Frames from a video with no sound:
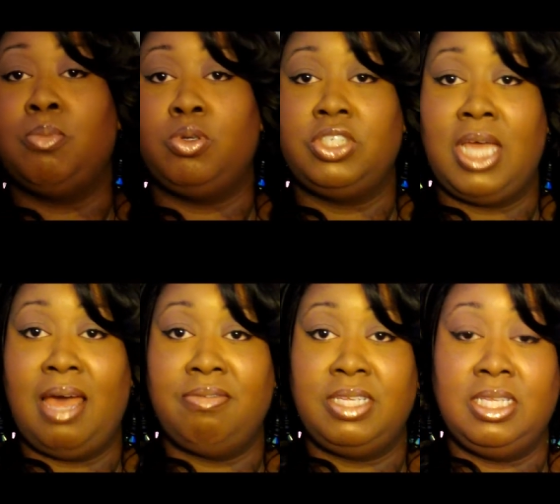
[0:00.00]
the
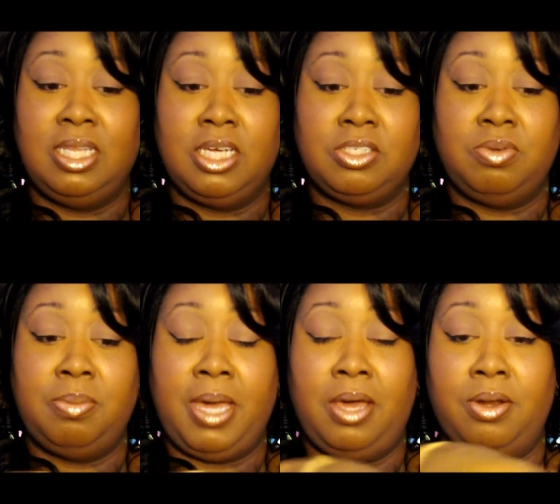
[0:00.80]
Mojave
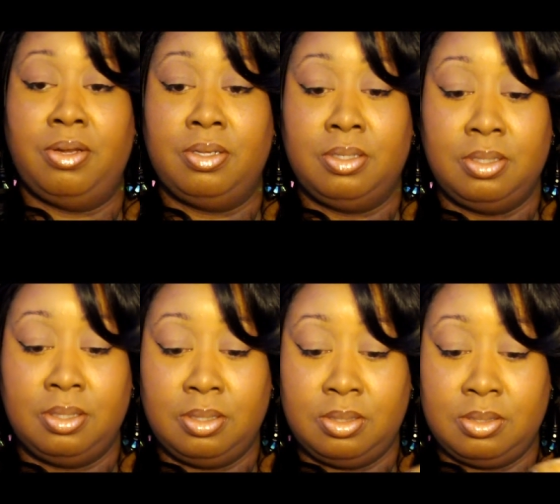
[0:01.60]
Luxury Powder.
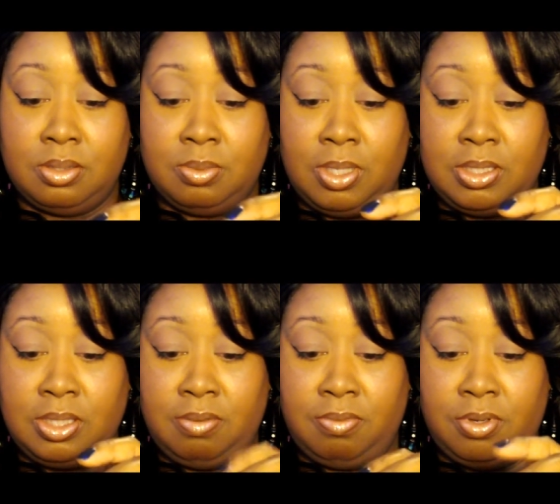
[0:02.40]

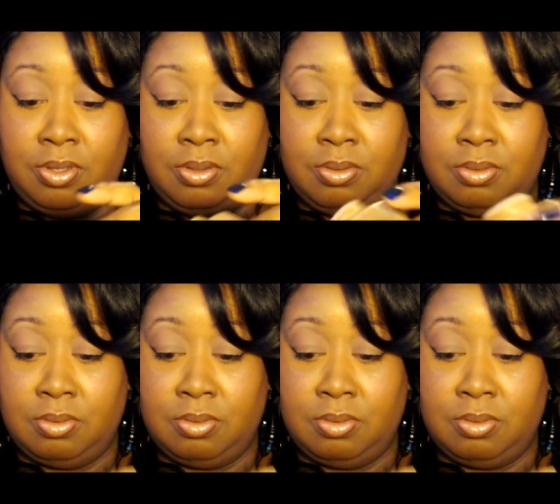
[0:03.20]
Swatch that for you.